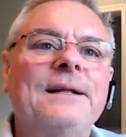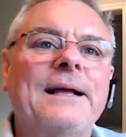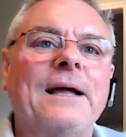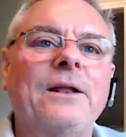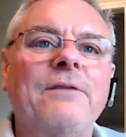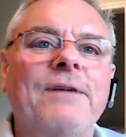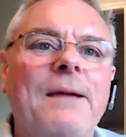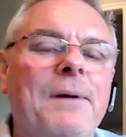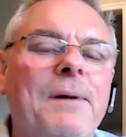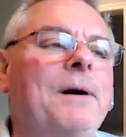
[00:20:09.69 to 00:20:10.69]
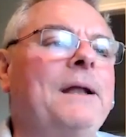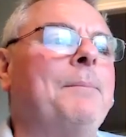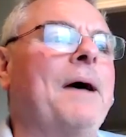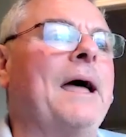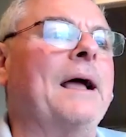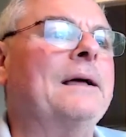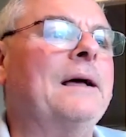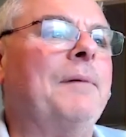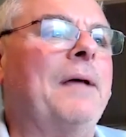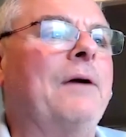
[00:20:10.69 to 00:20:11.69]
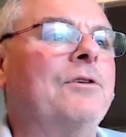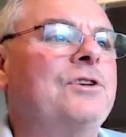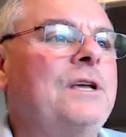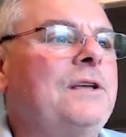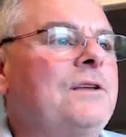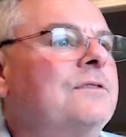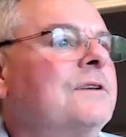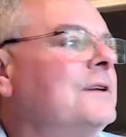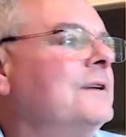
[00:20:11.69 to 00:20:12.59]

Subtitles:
Like I don't even get my money back. I'm like, well, geez,